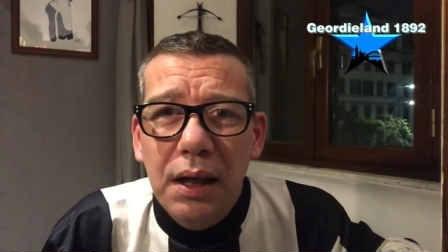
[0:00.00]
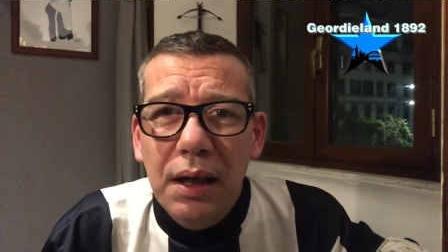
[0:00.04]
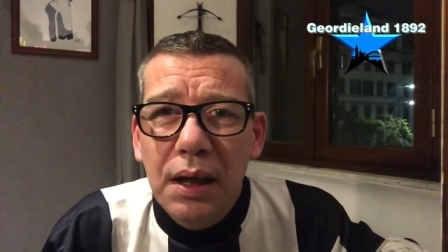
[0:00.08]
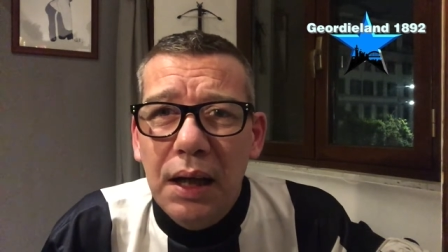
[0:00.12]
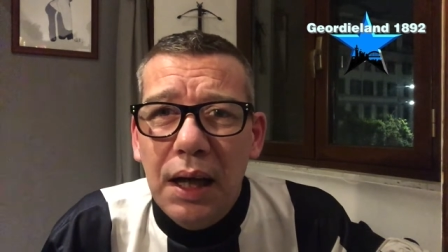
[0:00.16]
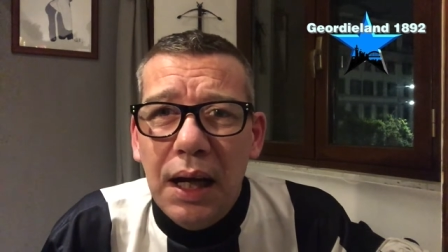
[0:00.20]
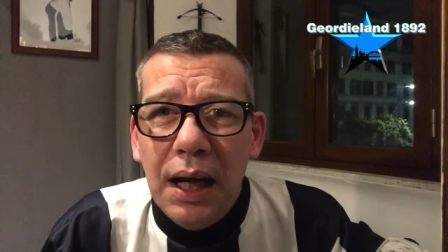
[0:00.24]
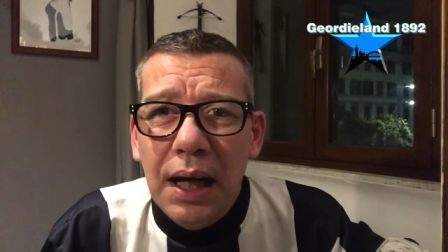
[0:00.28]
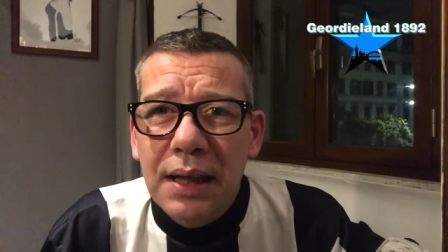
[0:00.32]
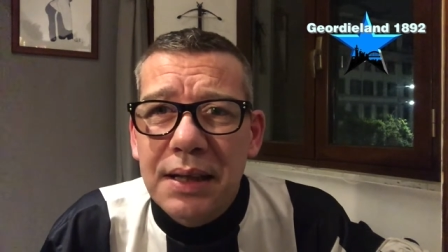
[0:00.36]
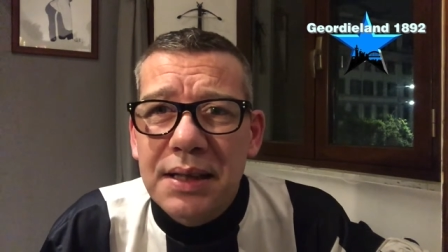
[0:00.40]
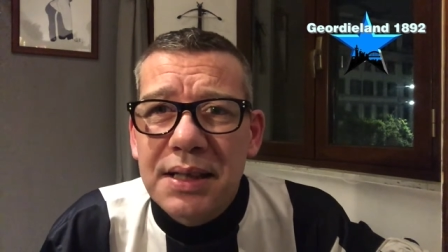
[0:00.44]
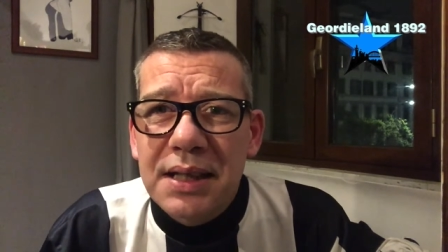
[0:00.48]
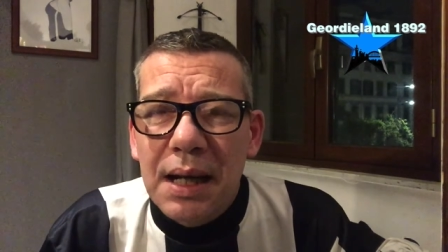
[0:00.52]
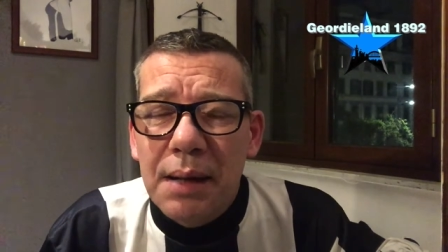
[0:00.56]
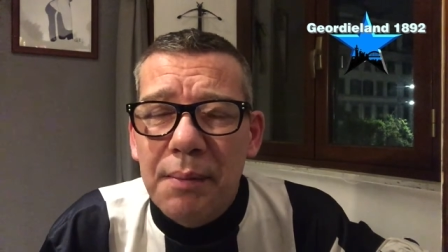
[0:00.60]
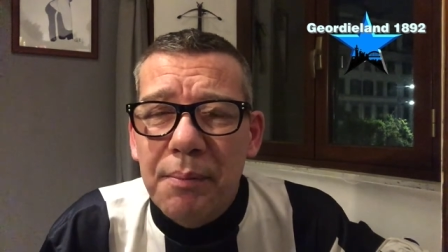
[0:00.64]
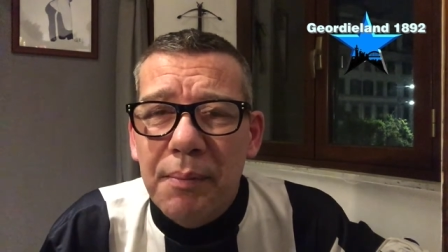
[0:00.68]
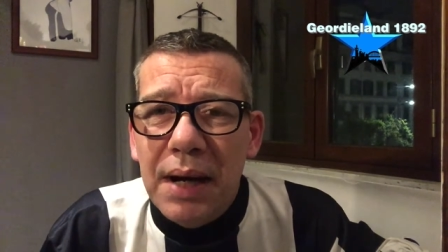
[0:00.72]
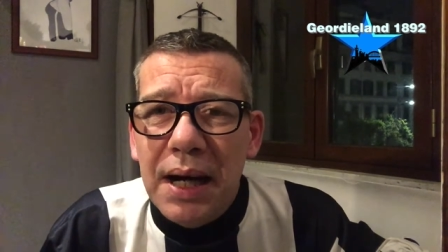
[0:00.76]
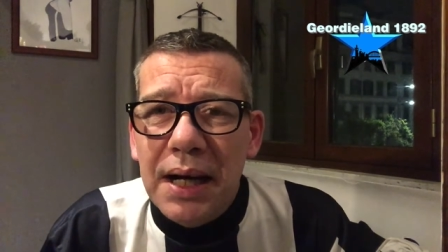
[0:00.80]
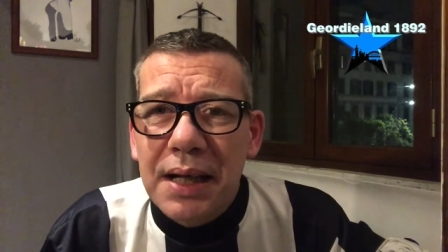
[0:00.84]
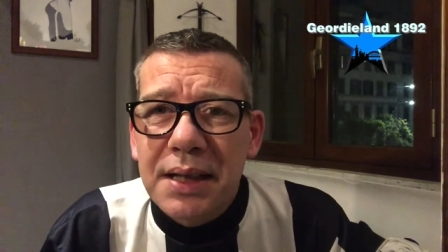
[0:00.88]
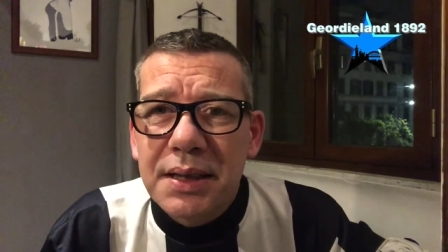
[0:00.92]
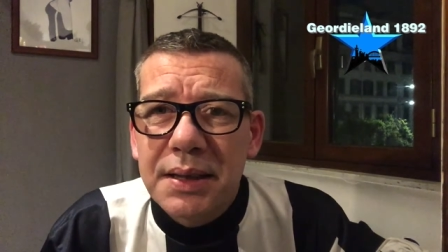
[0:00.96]
Anton
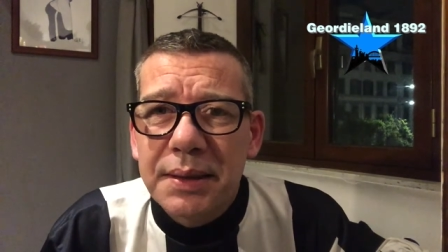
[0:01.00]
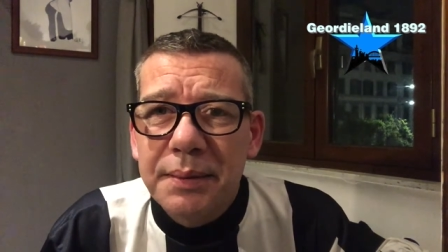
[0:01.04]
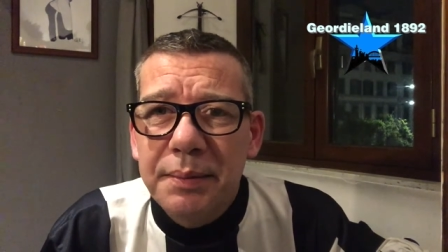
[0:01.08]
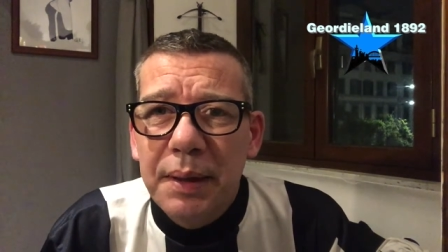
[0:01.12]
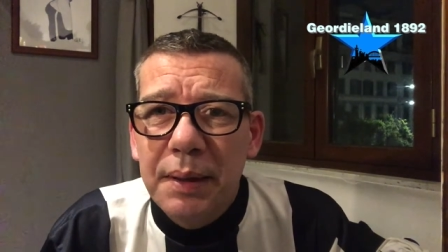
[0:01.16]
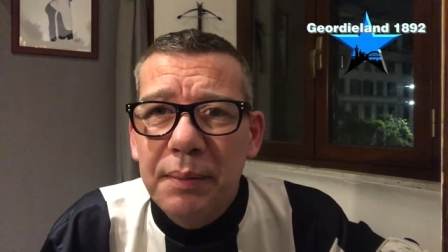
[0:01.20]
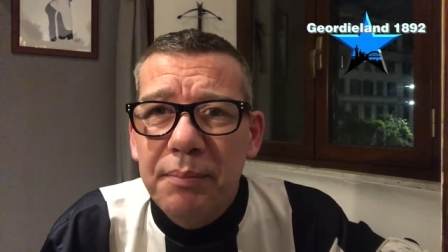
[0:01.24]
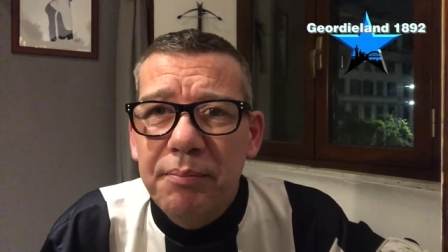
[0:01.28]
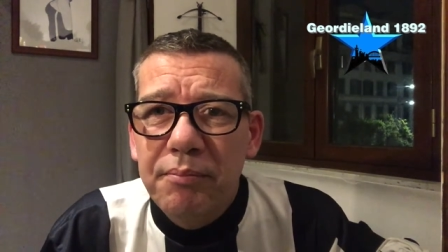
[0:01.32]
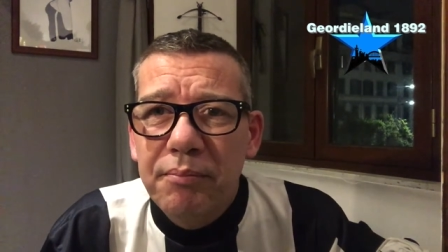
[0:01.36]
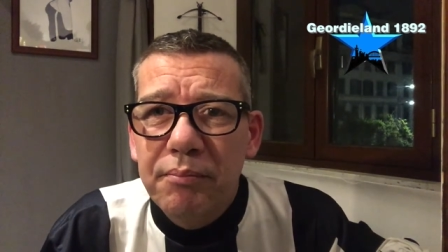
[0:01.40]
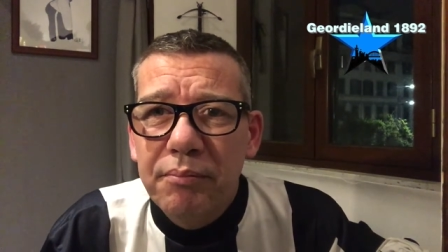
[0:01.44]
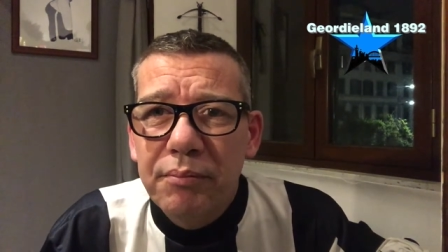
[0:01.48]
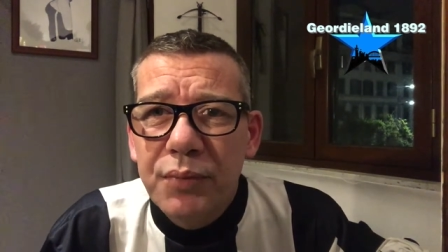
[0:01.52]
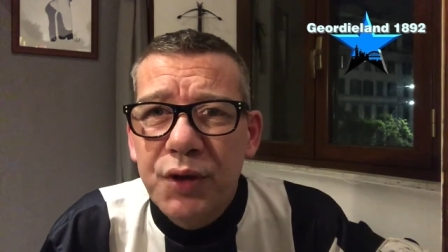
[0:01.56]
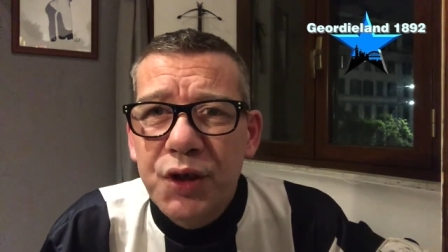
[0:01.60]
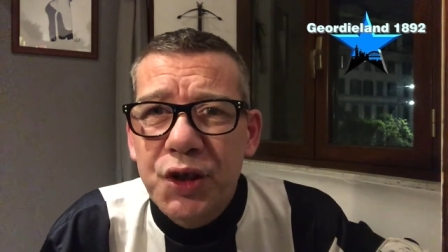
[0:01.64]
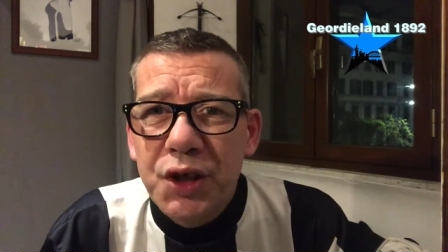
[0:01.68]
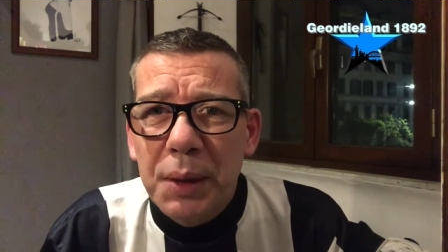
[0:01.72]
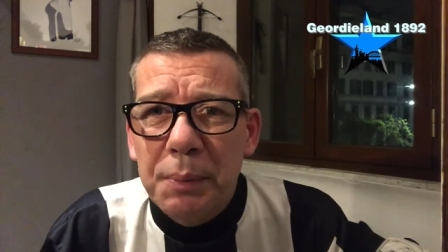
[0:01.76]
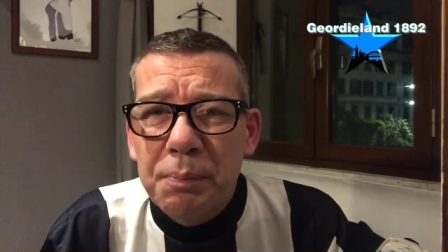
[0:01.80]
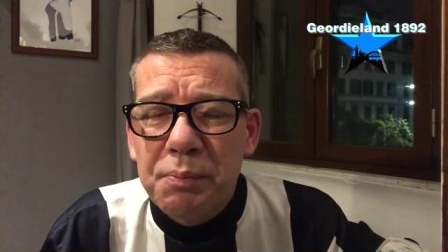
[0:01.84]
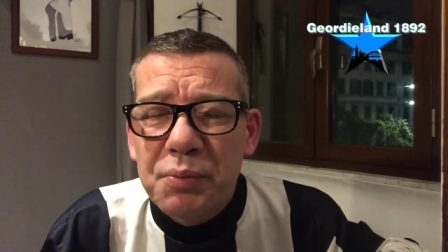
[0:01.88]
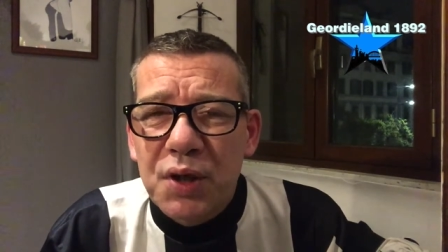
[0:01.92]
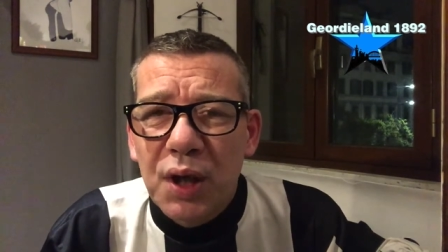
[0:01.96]
Maximum
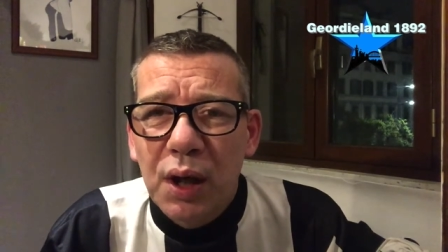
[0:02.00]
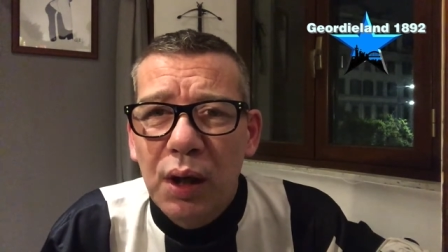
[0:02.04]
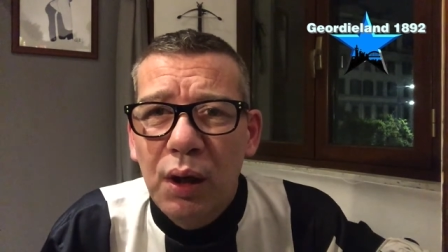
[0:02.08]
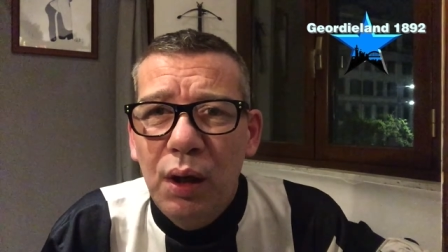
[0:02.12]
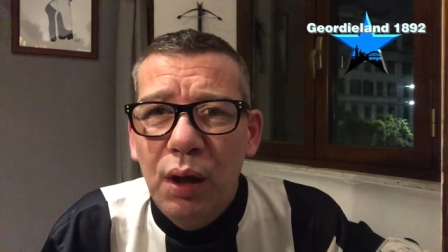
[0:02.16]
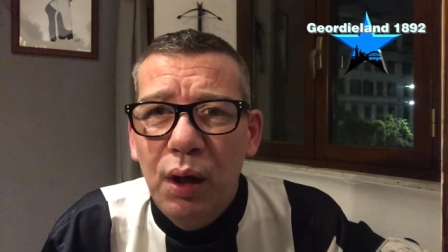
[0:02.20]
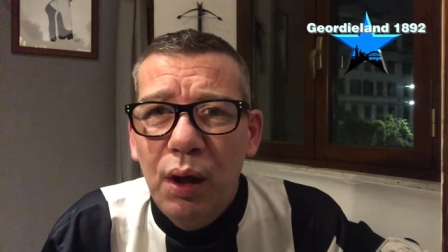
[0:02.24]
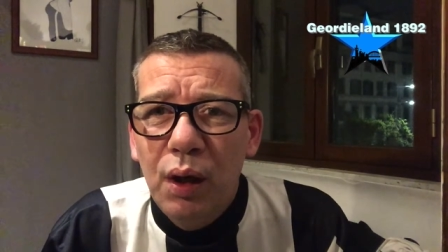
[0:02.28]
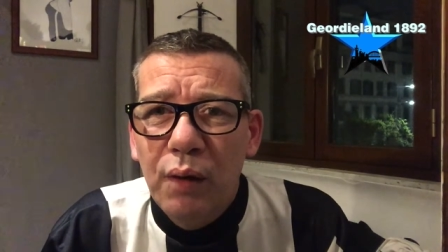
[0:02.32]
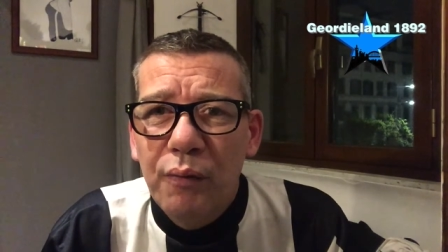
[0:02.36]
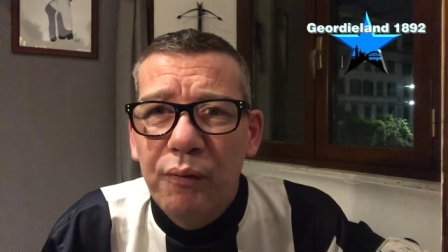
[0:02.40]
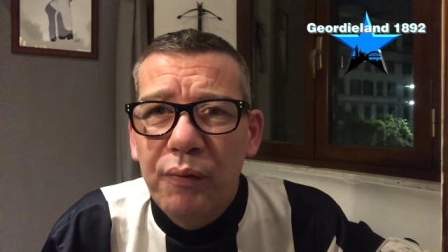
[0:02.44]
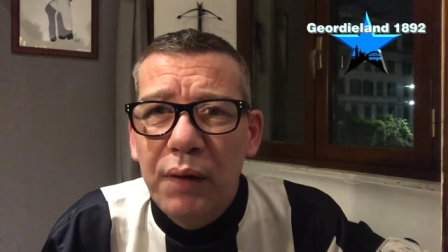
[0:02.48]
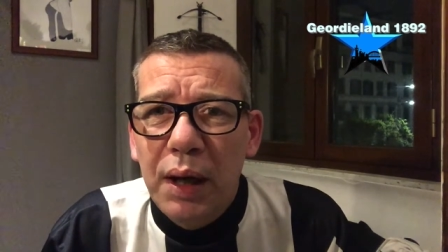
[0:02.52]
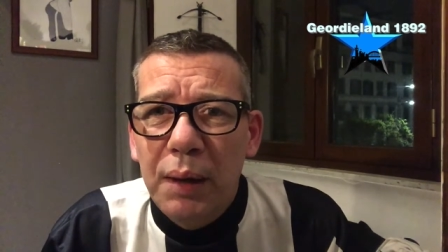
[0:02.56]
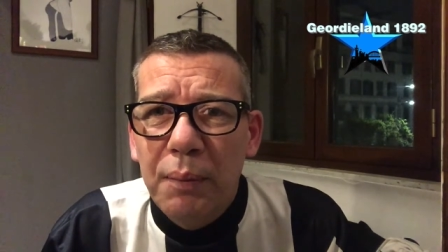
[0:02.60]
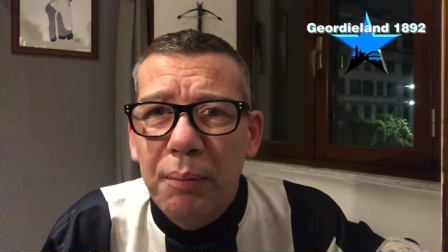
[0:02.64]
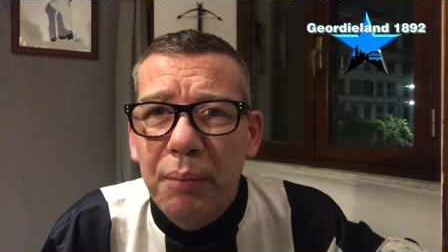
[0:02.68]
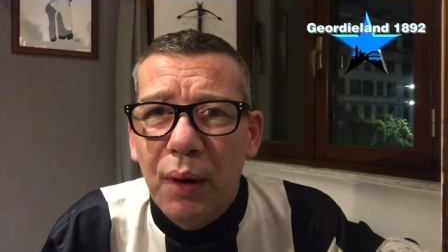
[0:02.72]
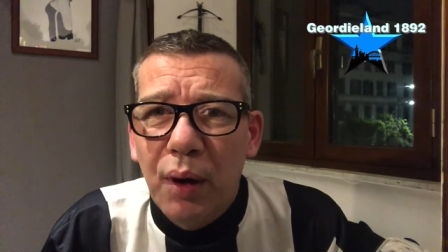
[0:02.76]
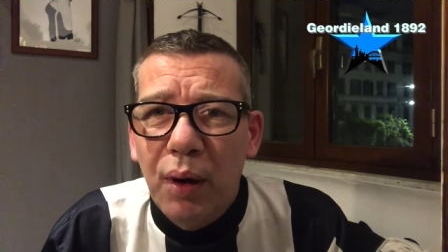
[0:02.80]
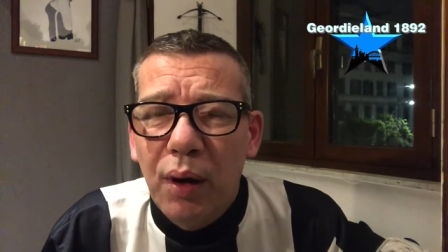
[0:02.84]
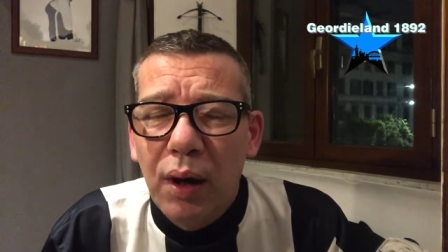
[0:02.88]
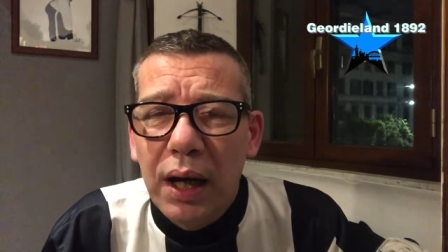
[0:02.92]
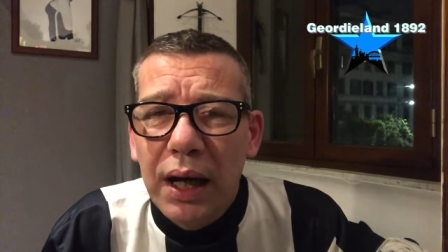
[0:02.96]
chips a lovely
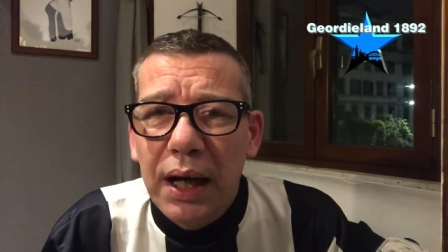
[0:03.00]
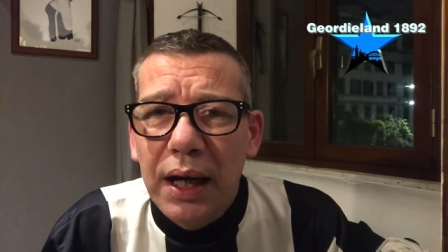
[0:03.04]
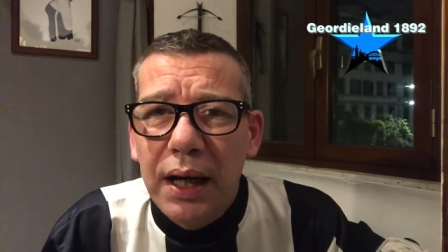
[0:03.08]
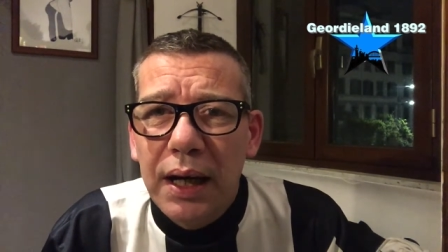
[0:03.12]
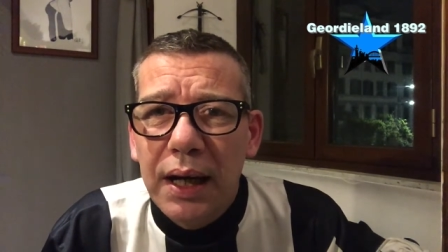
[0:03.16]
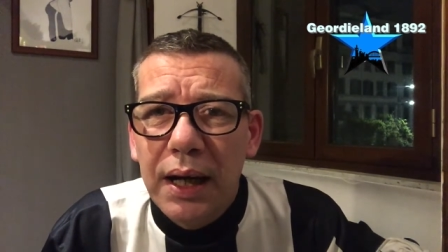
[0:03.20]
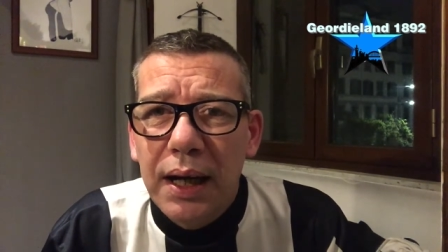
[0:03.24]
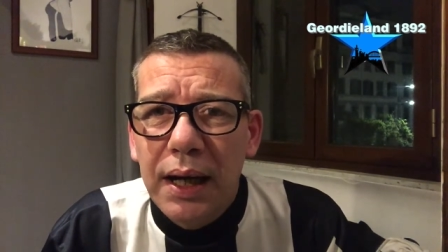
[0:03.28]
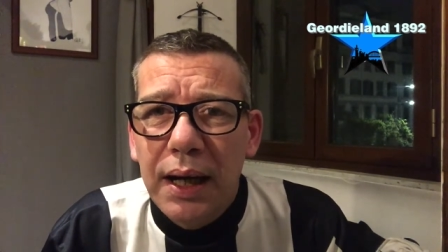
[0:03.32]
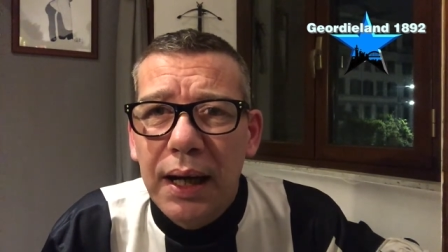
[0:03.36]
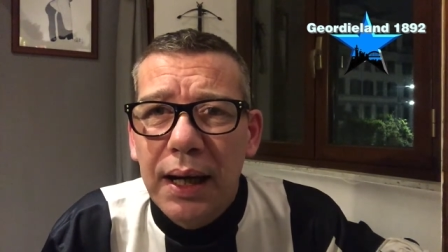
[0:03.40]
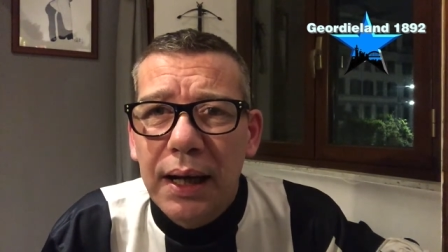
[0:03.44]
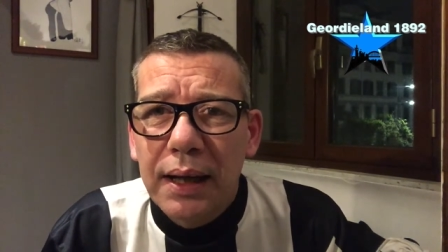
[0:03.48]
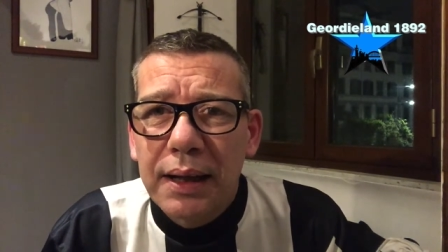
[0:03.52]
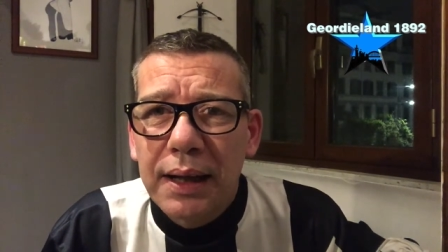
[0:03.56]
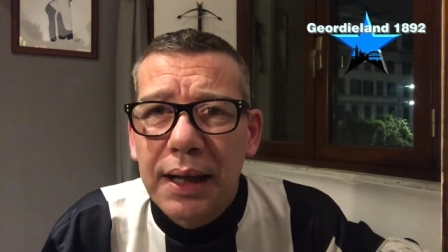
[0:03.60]
ball into